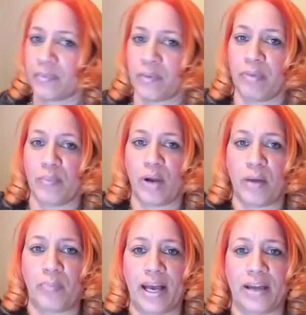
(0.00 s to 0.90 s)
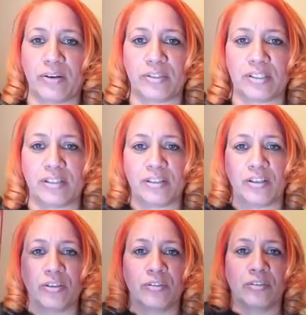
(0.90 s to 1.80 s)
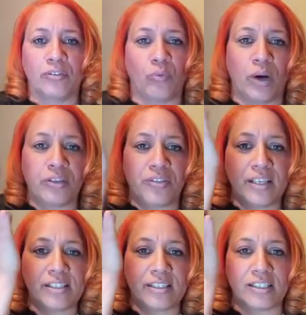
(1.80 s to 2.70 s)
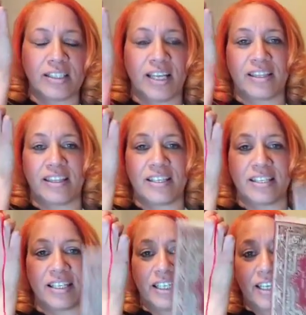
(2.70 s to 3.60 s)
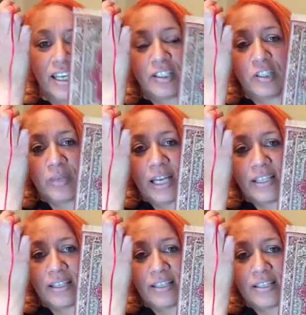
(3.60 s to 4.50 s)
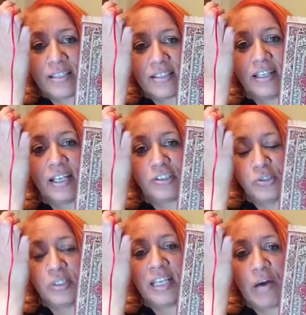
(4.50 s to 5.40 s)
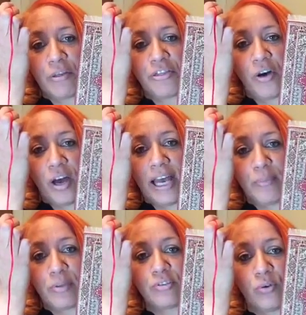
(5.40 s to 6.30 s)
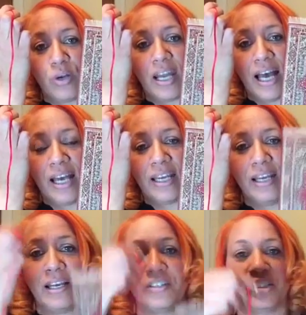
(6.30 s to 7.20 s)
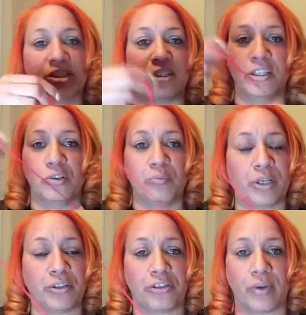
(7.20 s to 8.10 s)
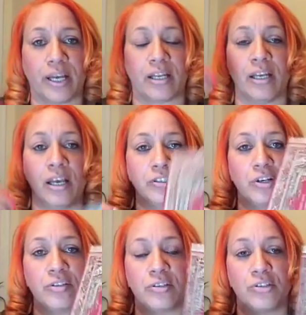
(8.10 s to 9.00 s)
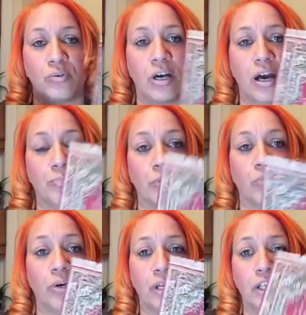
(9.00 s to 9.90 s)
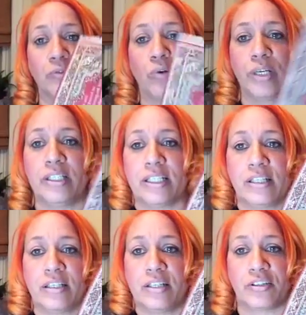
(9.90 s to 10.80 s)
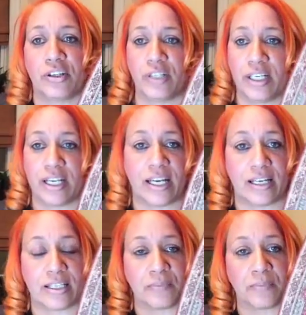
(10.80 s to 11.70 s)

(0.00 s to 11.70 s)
Remember our patterns? One thing starts like this and can end up like this, and that's usually how a thought happens or a lie. Just a little bit of thread turns into a carpet. Well, guess what we did in these 30 days?